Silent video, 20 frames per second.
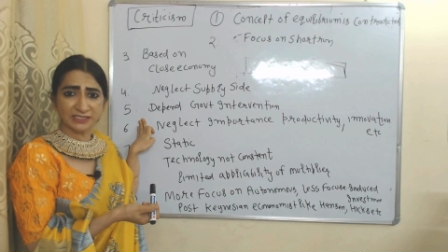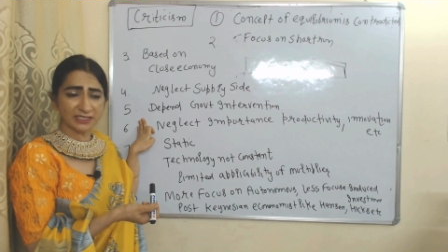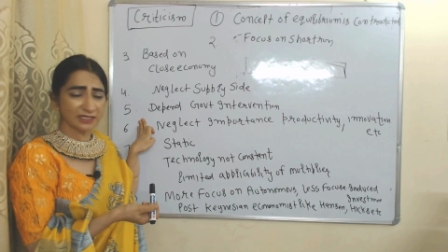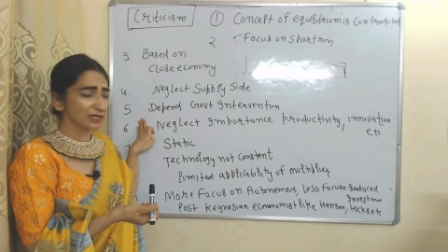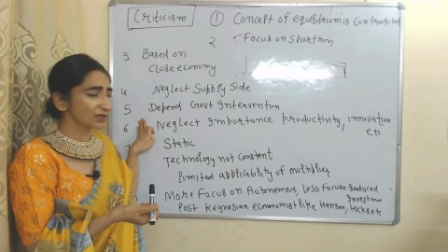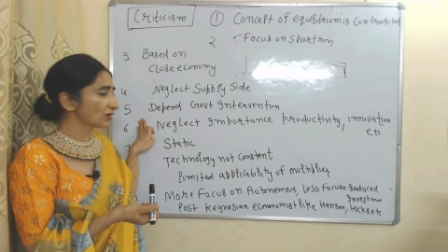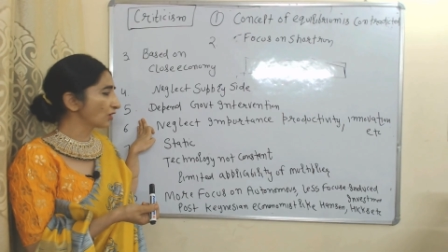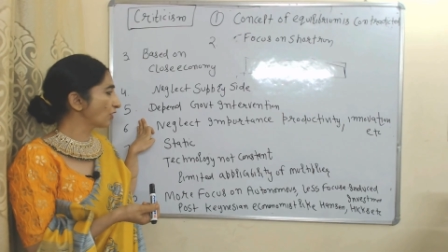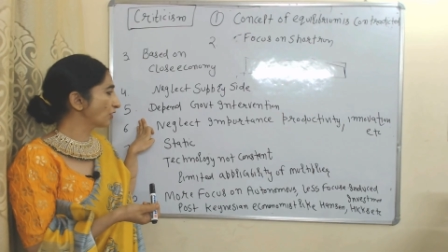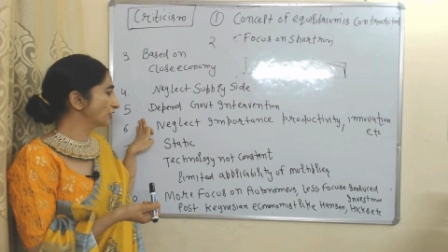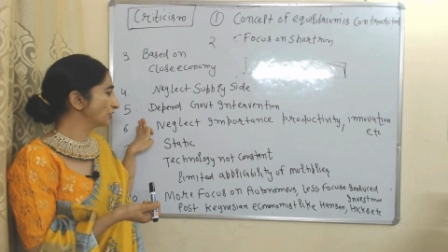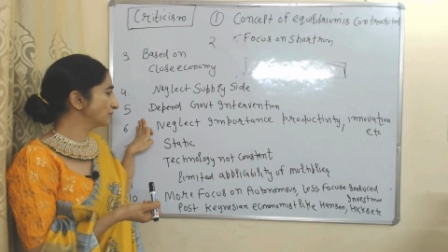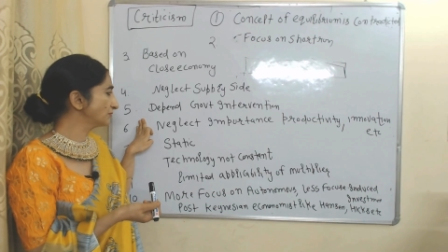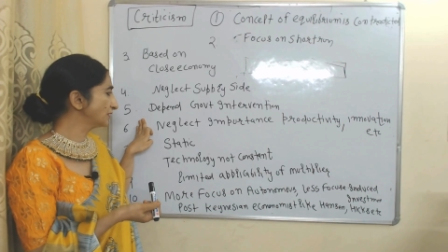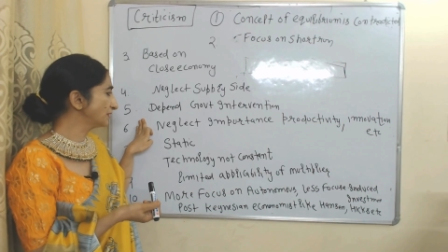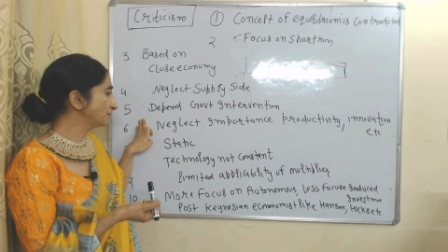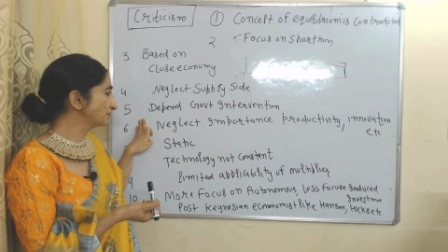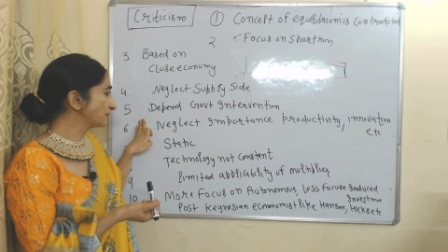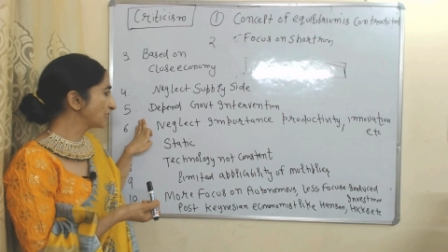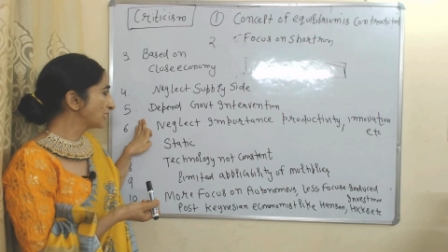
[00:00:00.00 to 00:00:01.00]
in
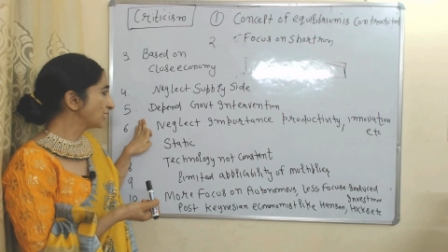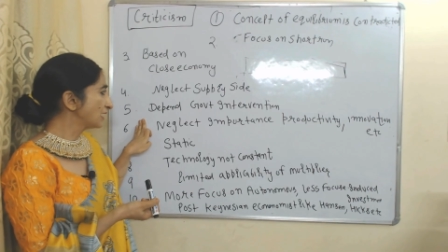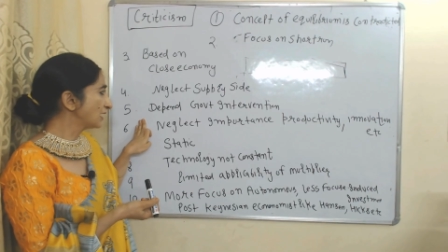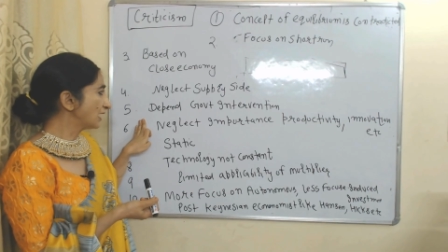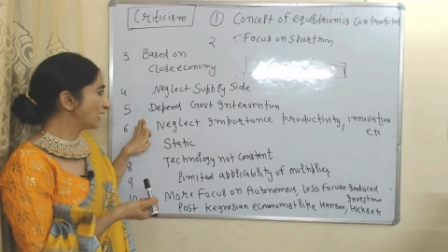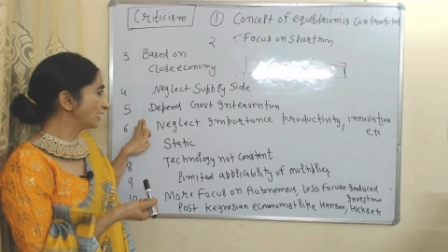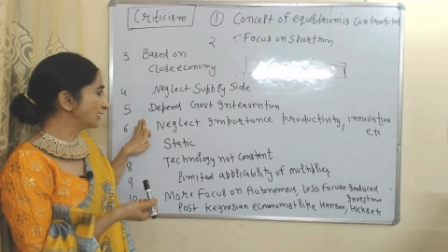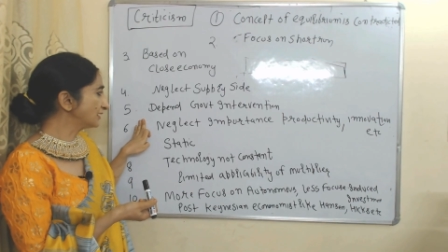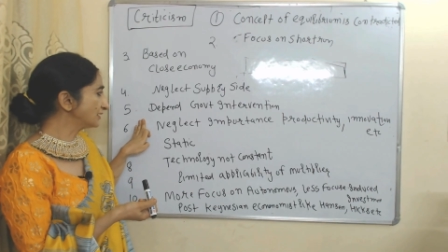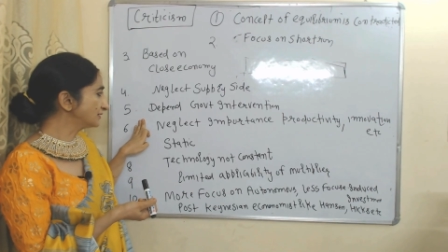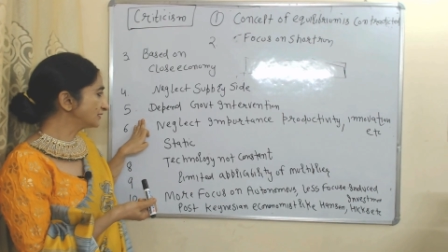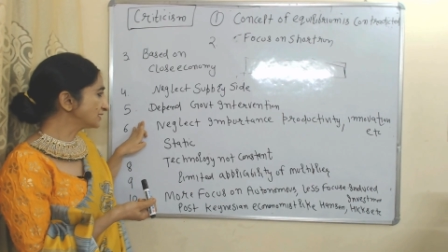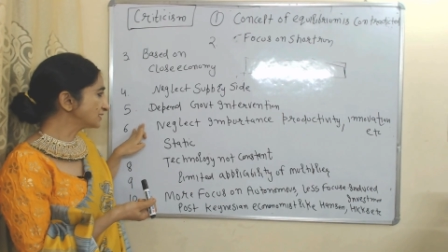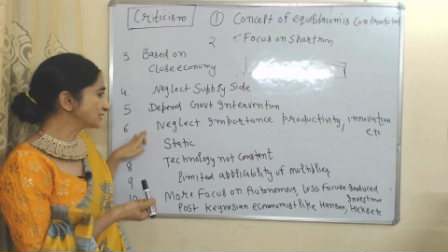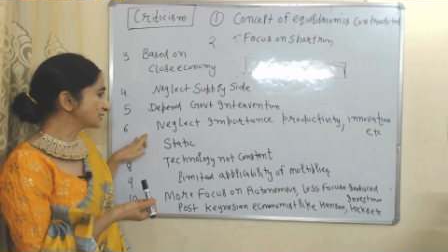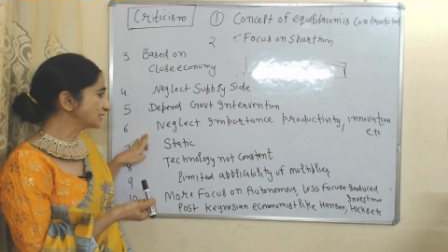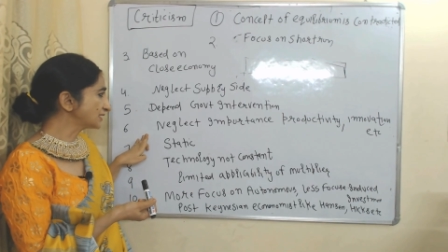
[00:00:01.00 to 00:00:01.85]
economy. And this